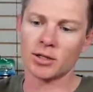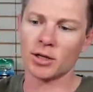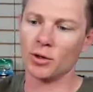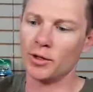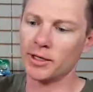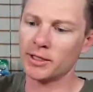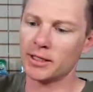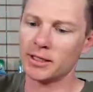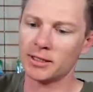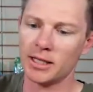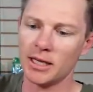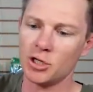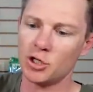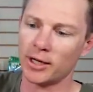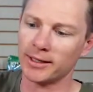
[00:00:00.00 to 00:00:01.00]
So this
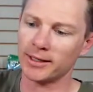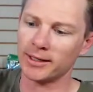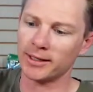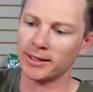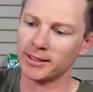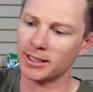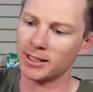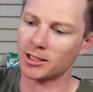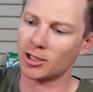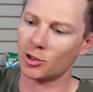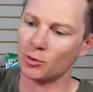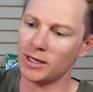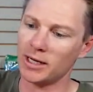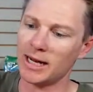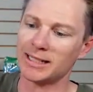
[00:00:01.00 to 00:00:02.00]
is the Genesis
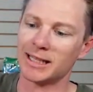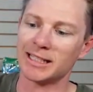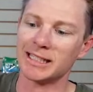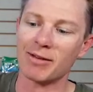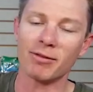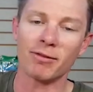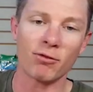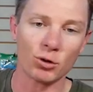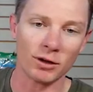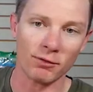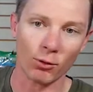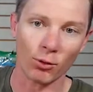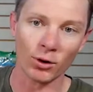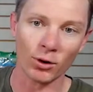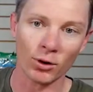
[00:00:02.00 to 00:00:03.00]
3. It's the
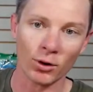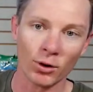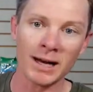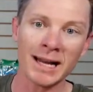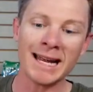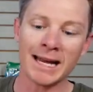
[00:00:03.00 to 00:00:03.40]
744.